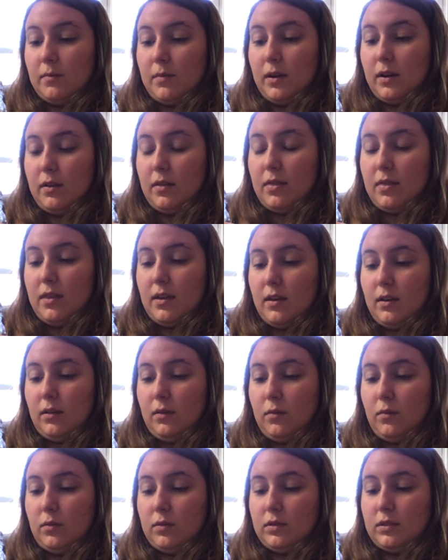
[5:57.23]
but then it
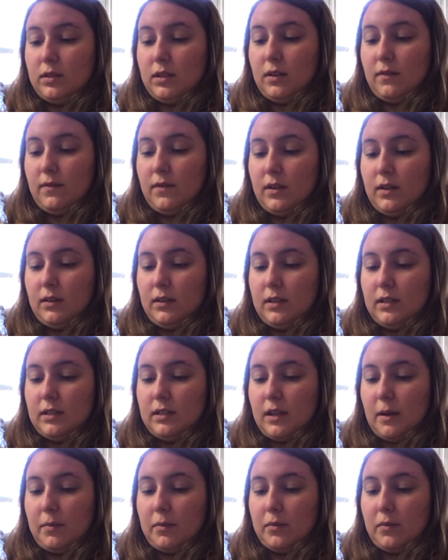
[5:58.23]
will definitely
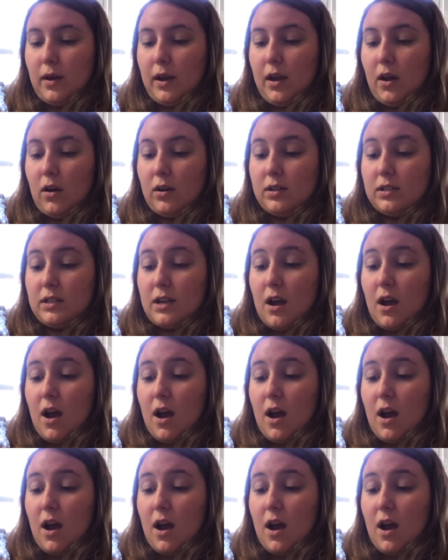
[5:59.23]
separate on